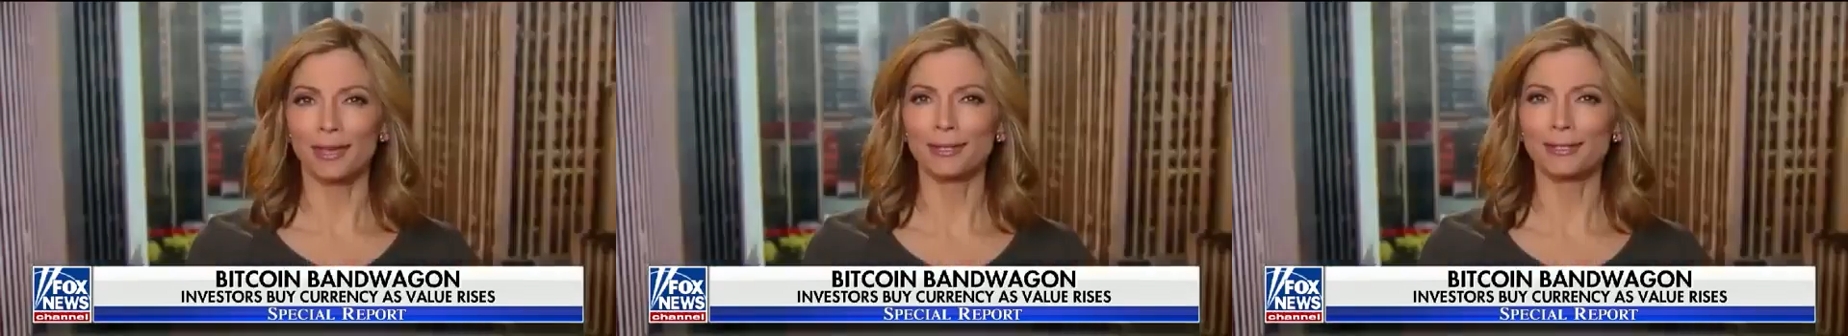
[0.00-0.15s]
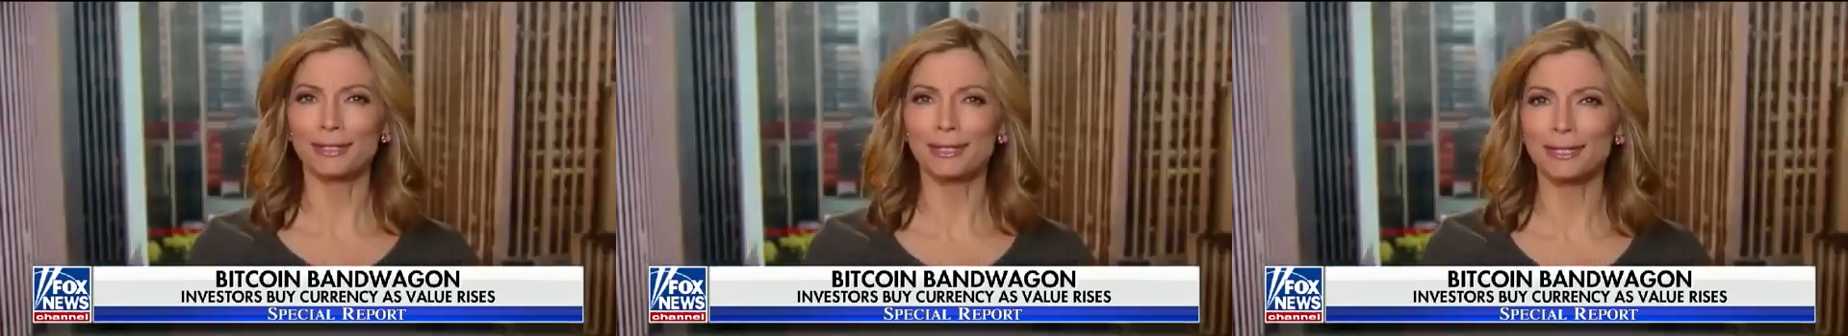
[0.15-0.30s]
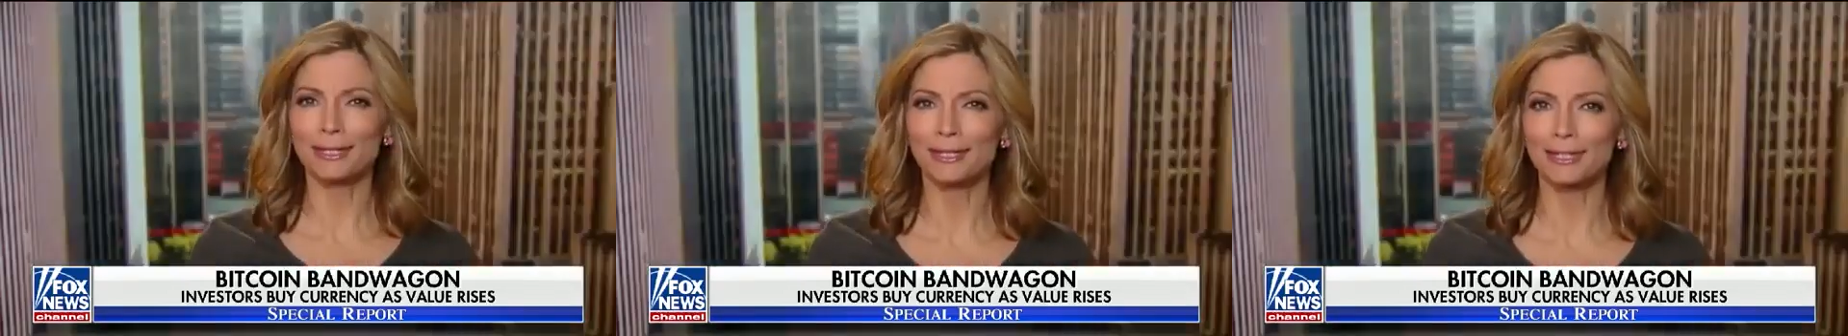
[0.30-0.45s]

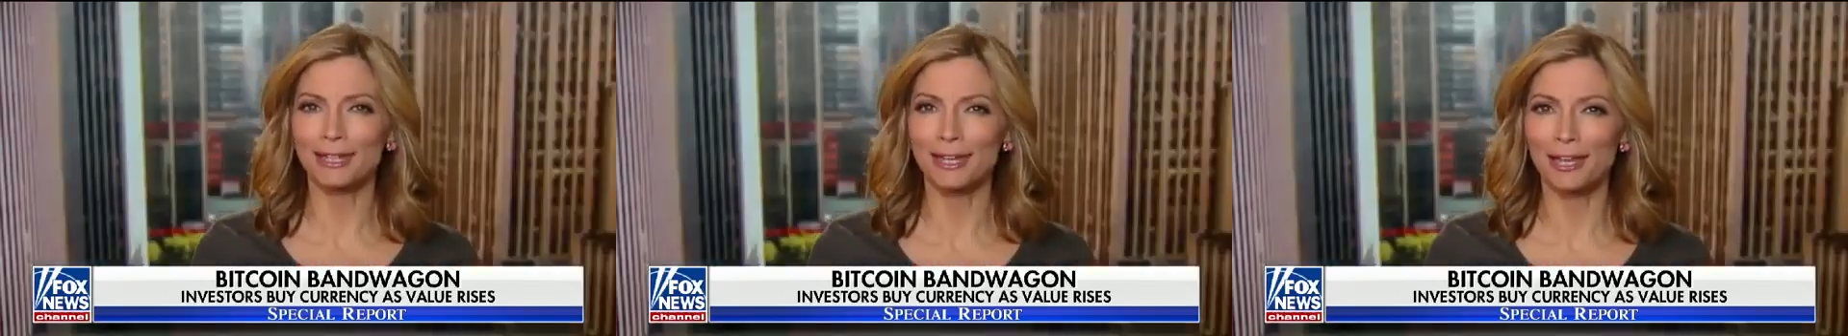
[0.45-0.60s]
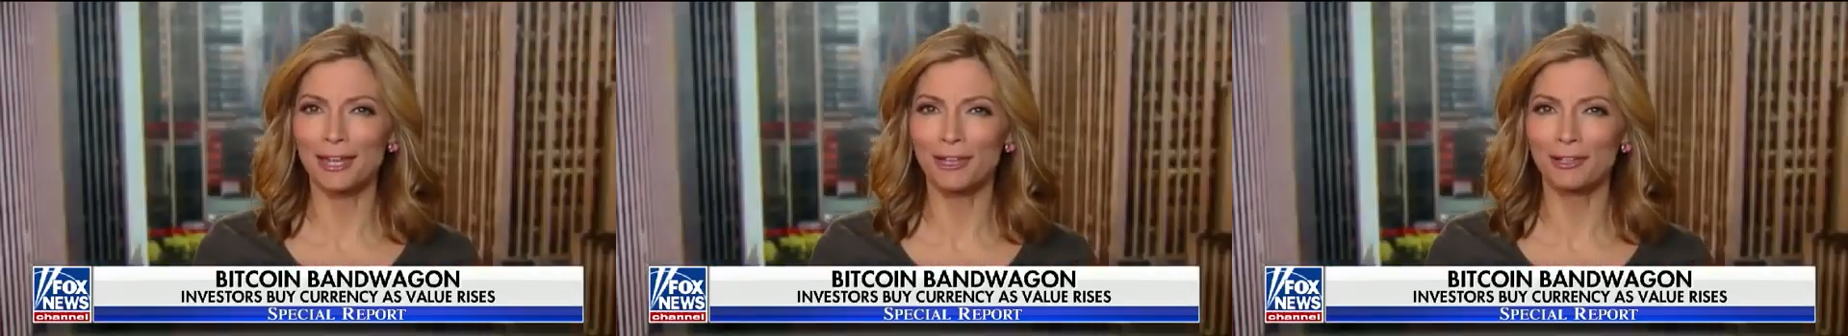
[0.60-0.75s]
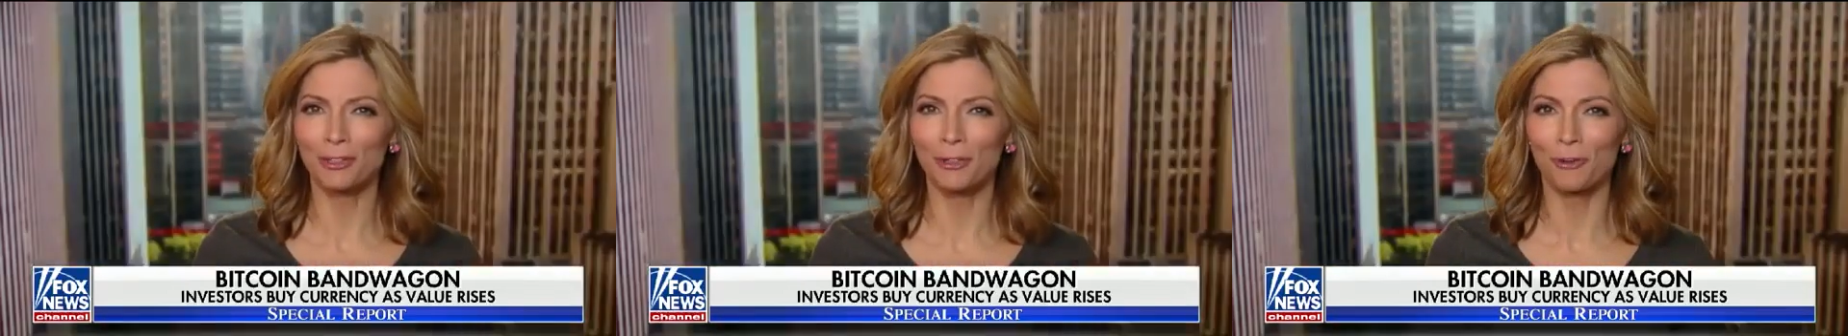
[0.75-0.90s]
In
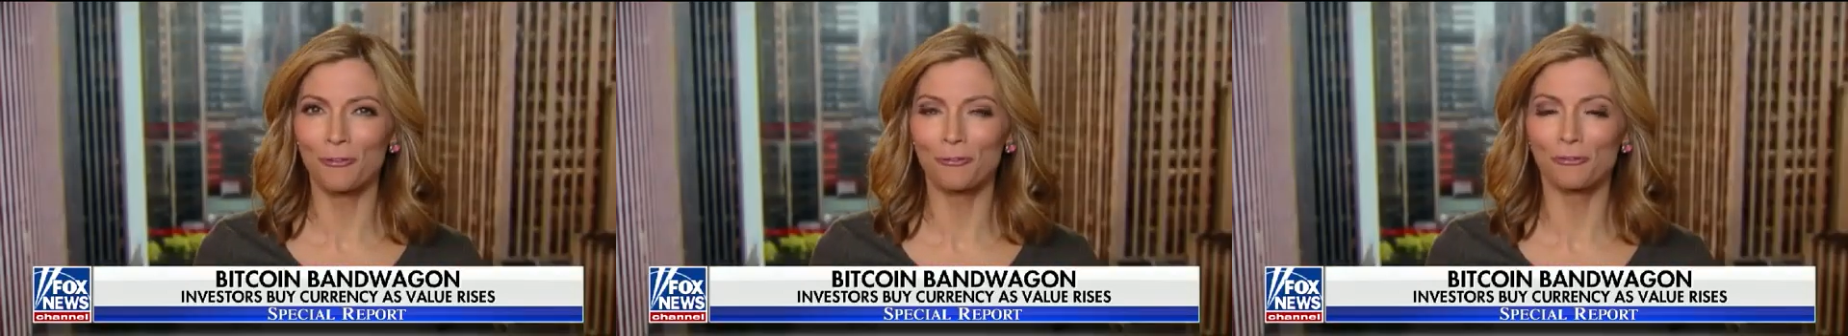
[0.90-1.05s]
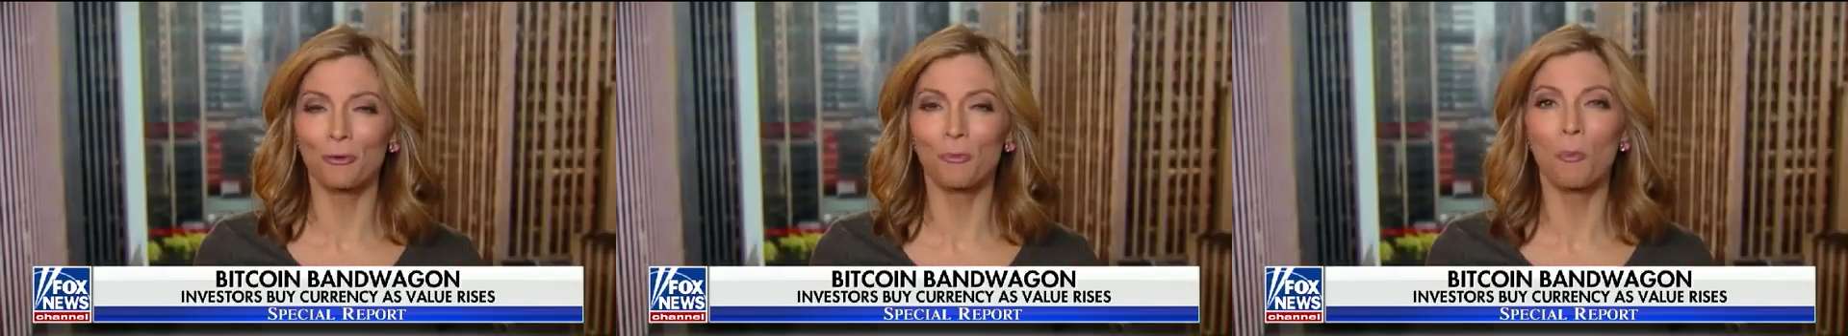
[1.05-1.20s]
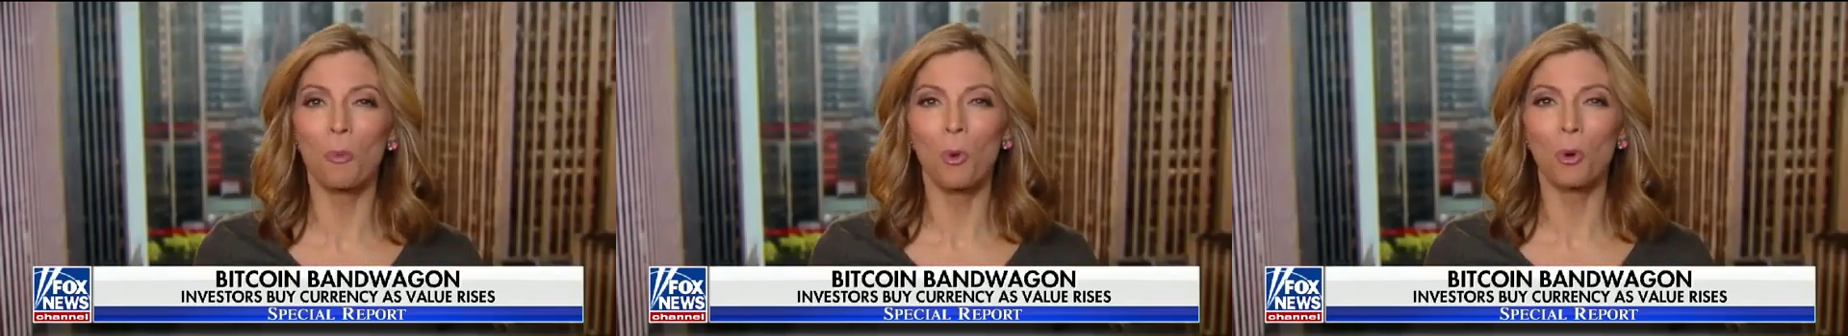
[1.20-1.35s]
D.C., look
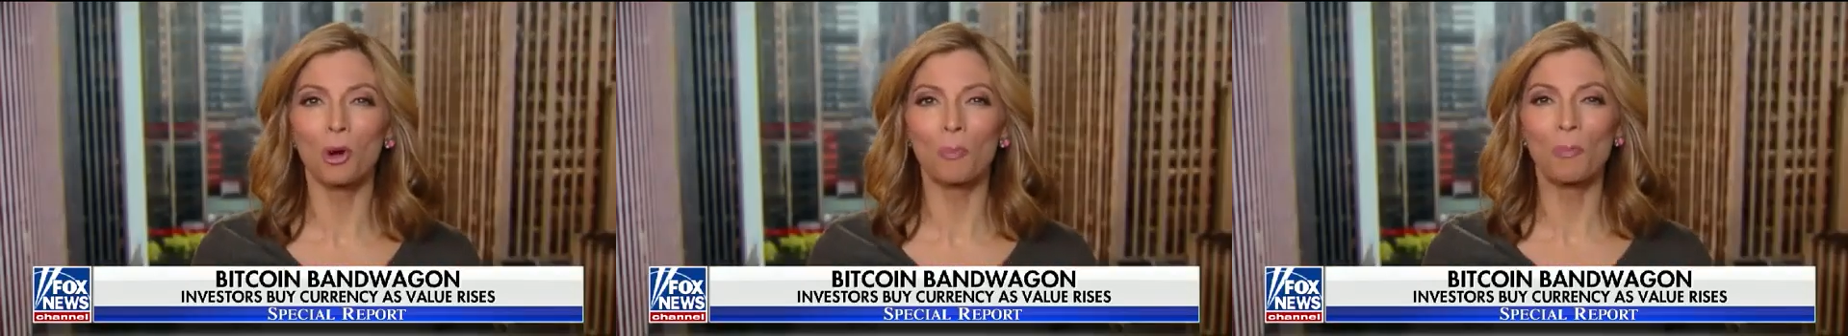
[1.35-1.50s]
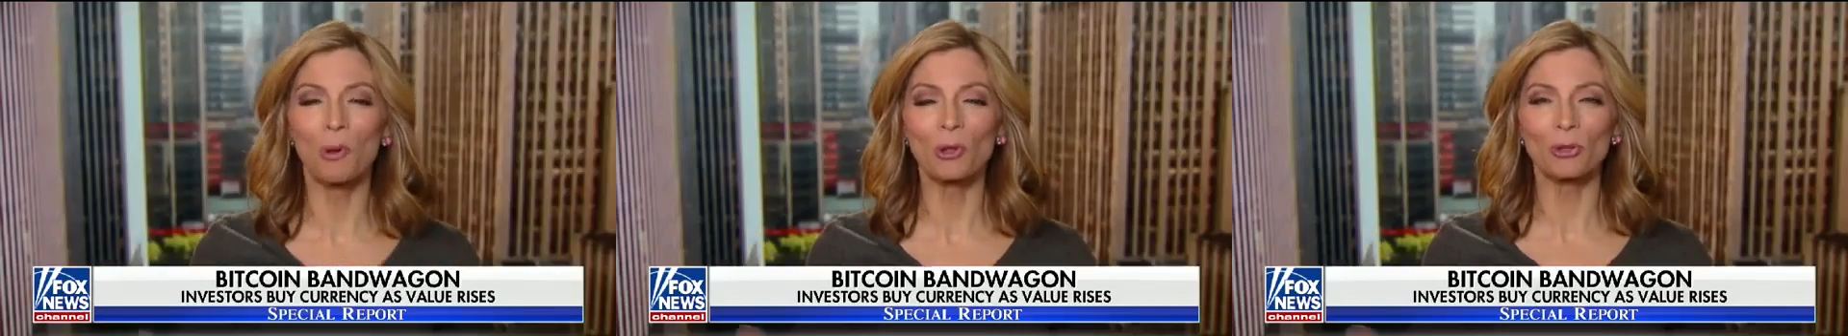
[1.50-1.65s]
for more